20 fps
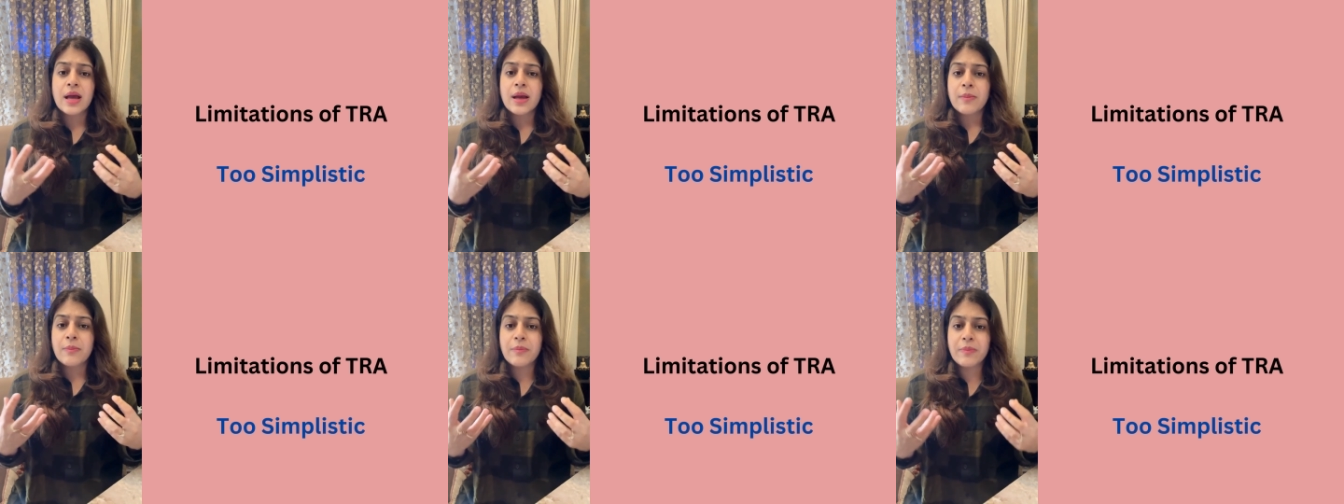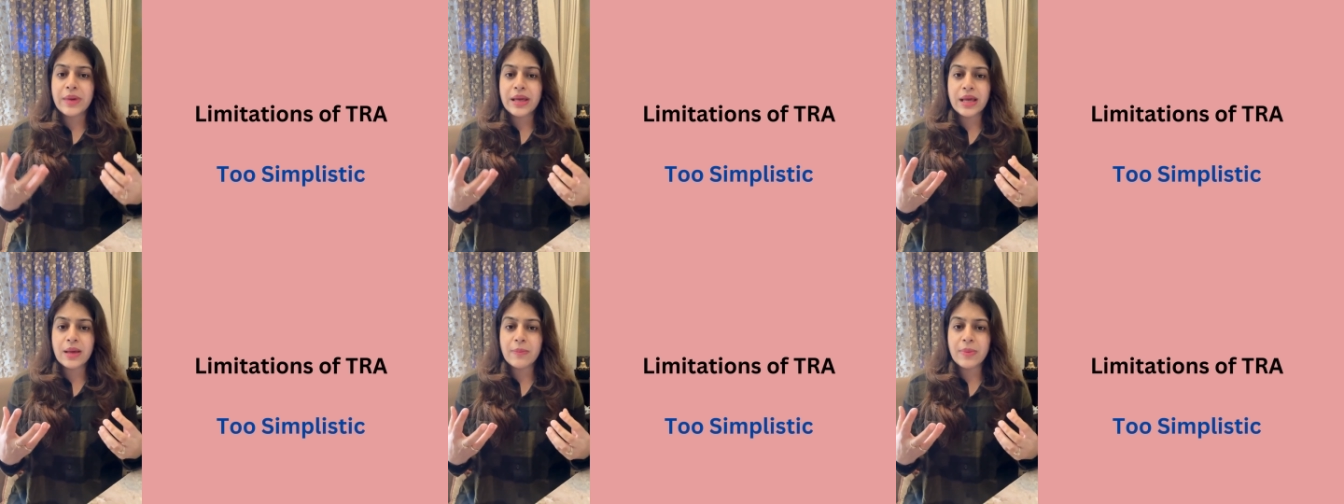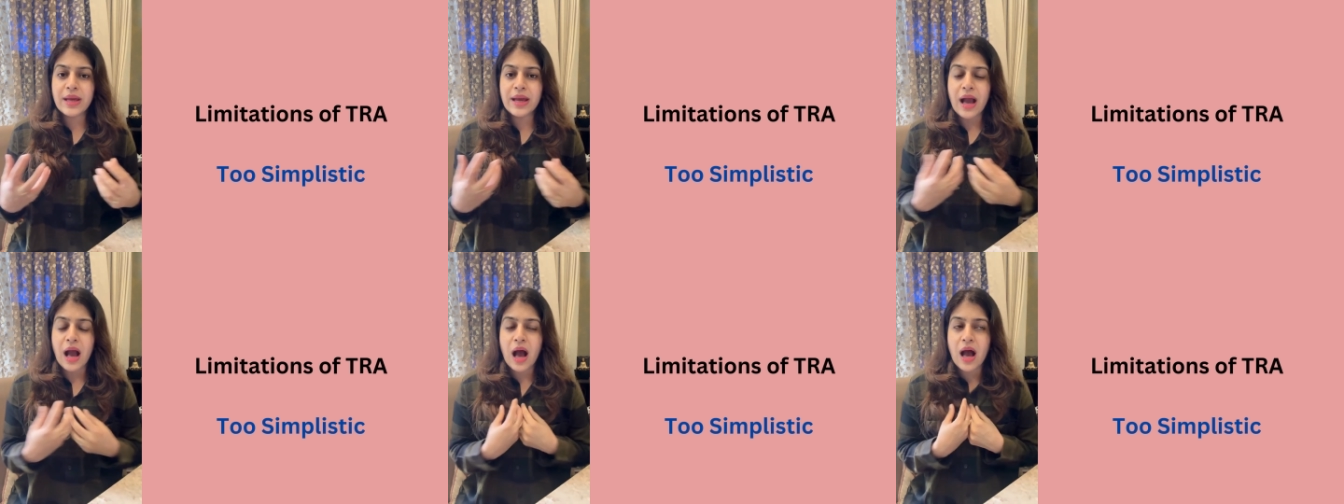
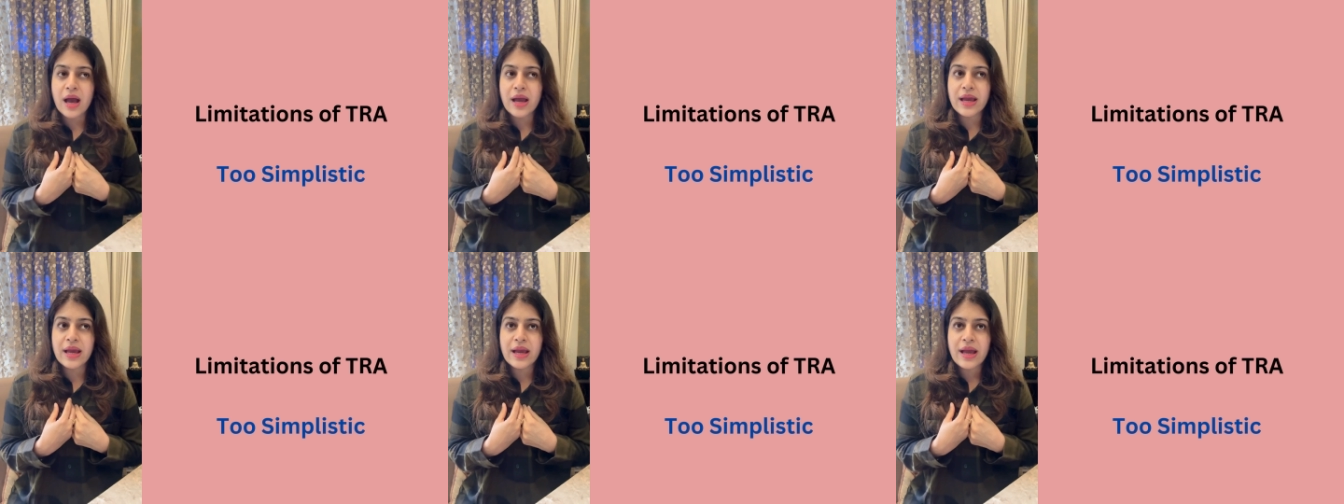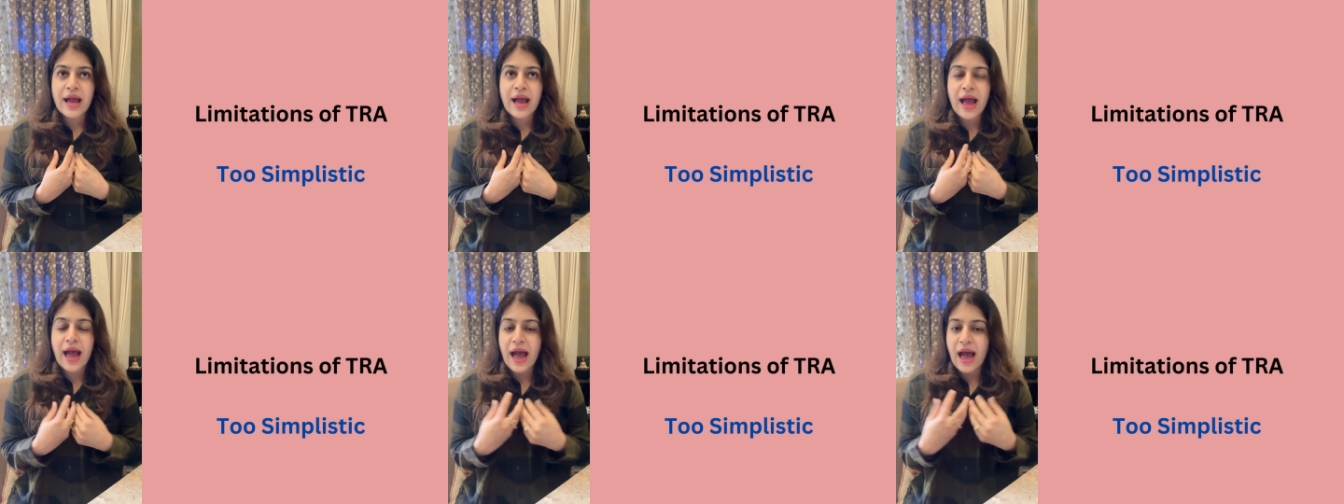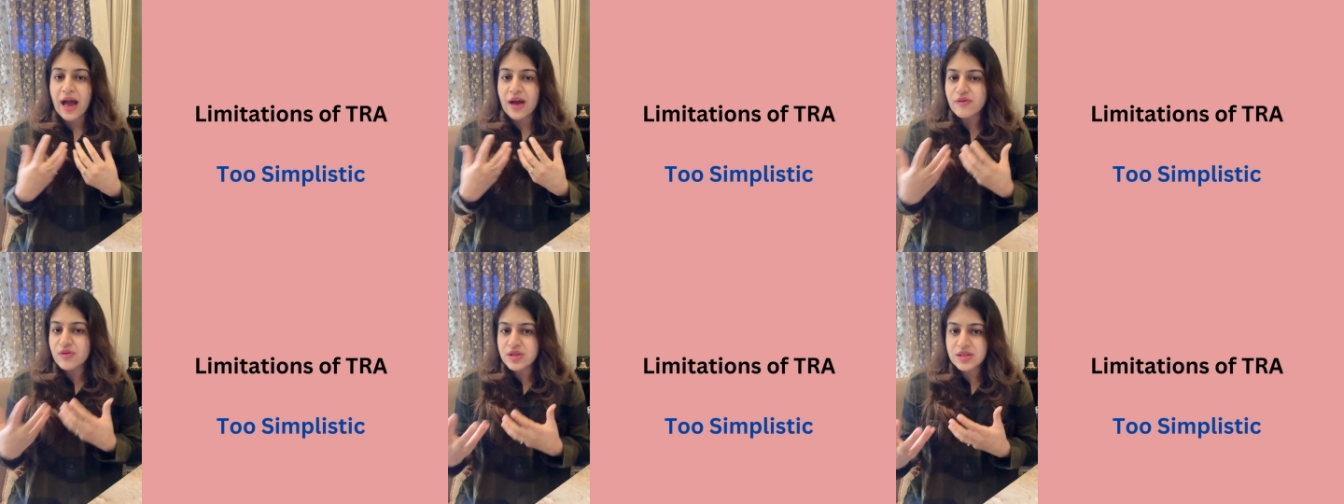Maybe I
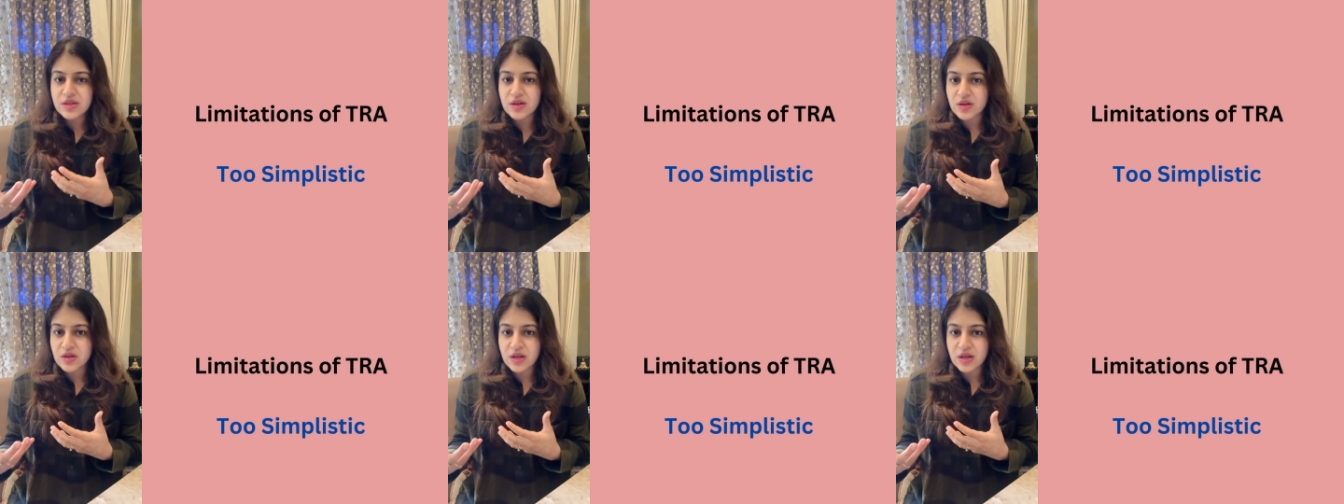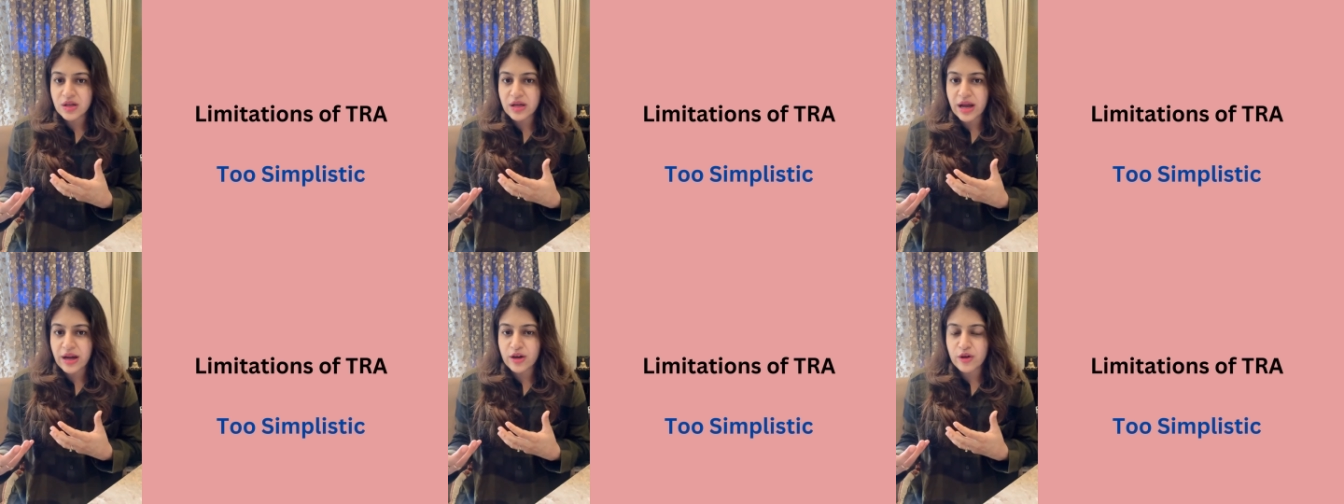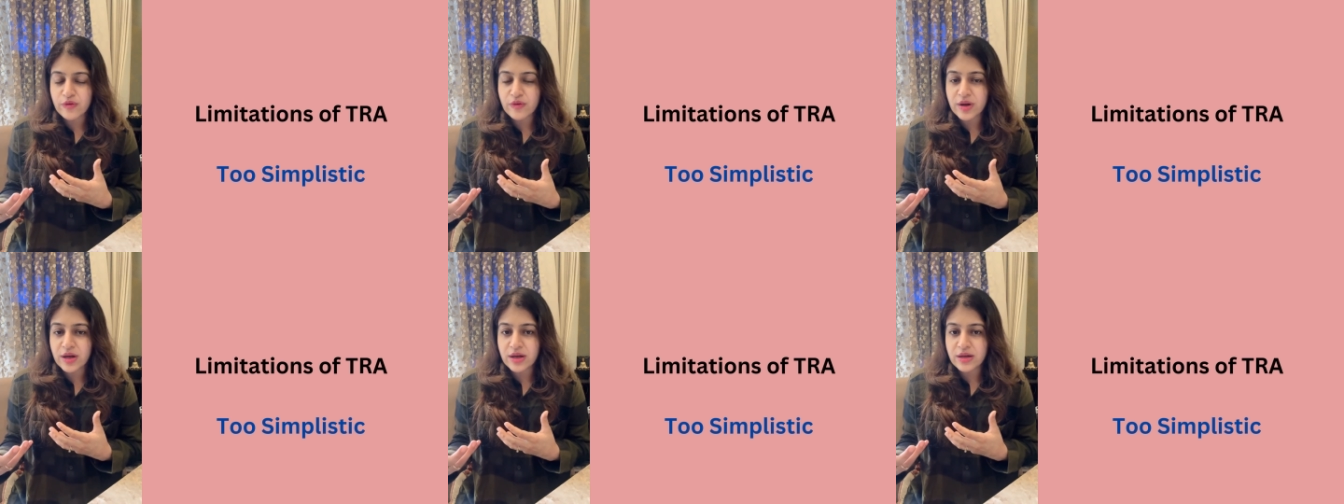have a certain kind
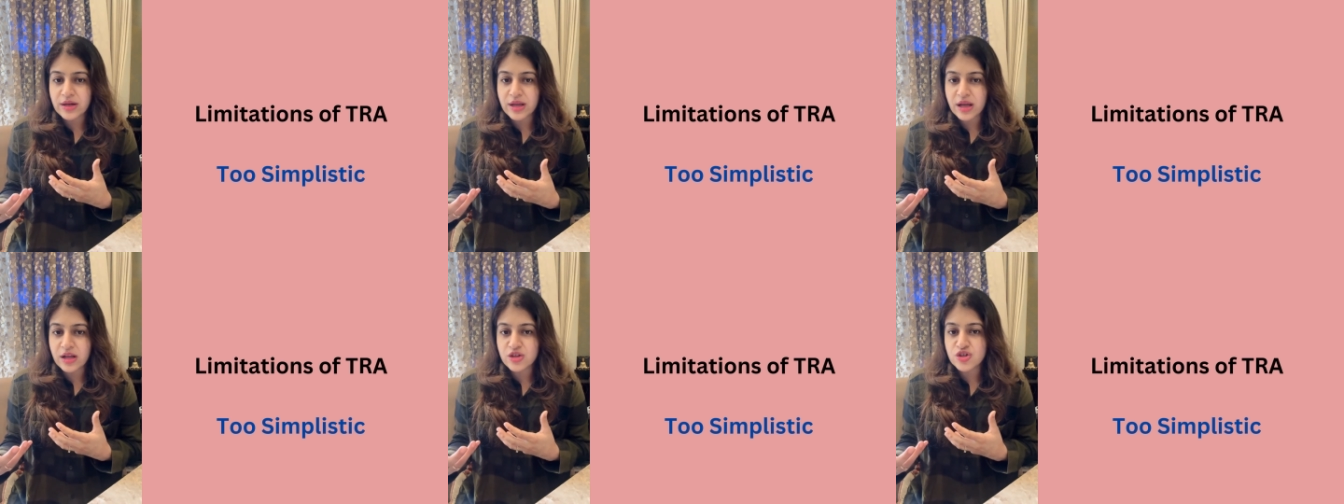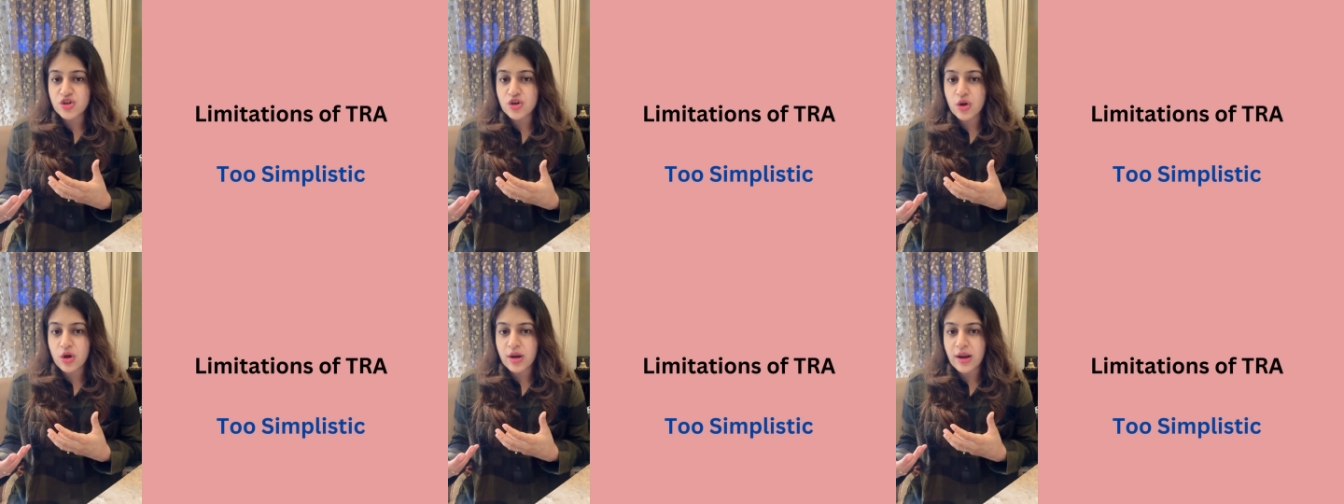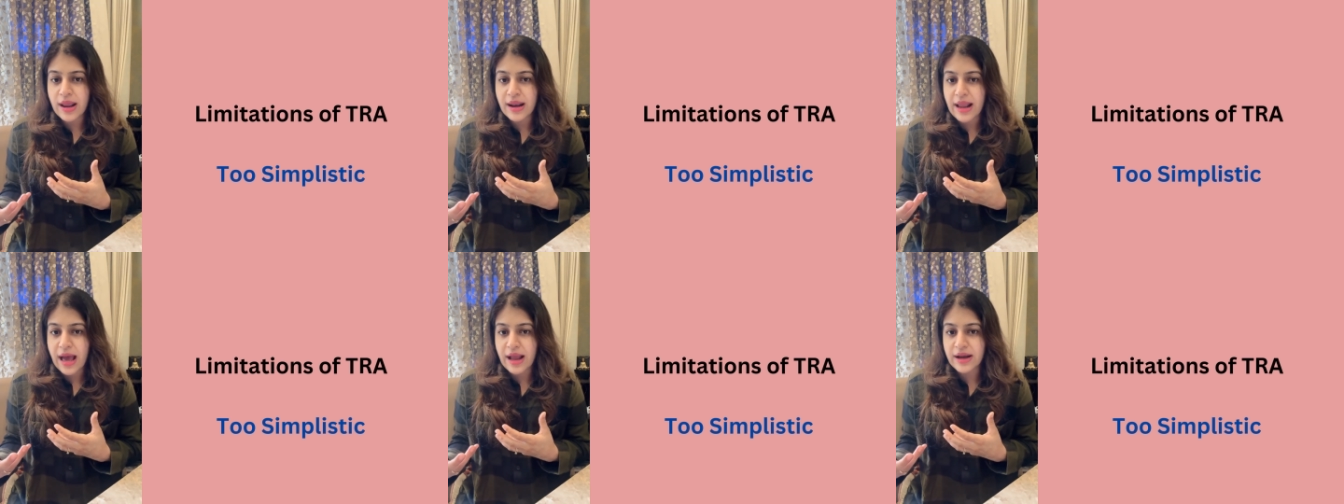of an intention or
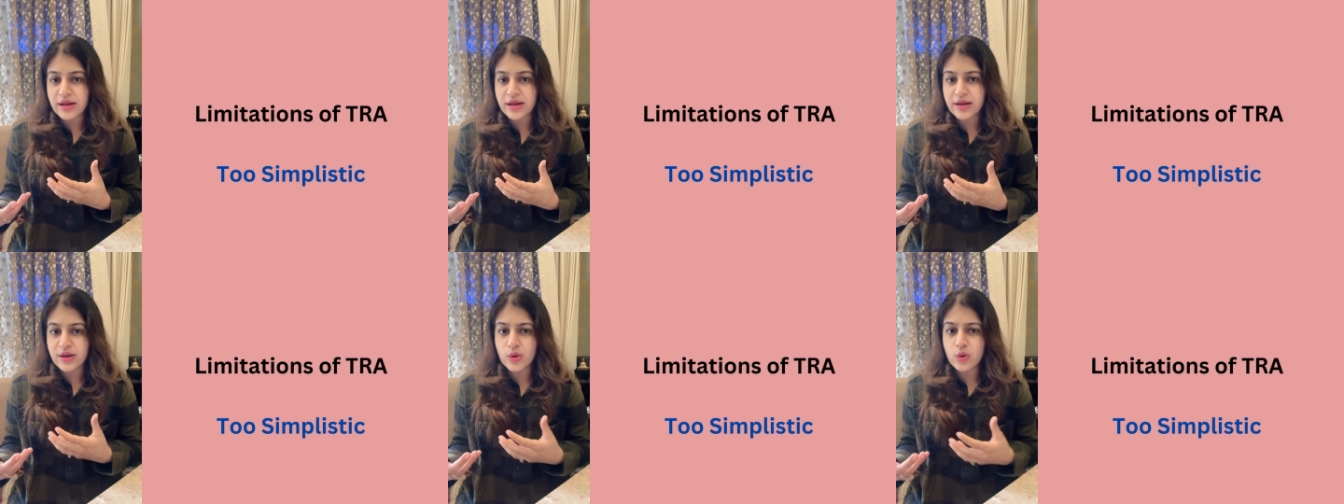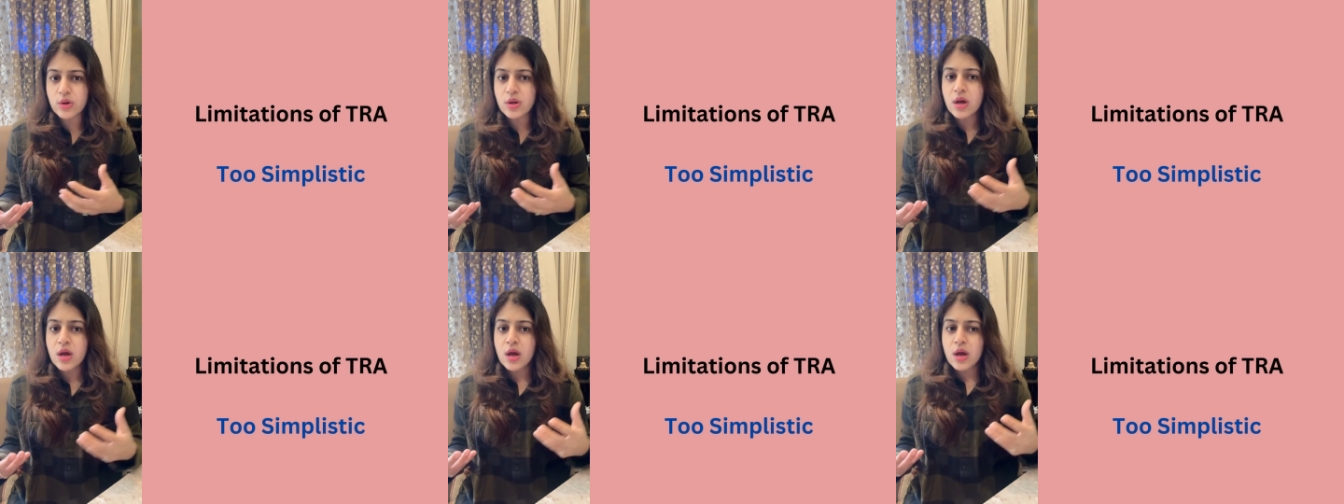an attitude,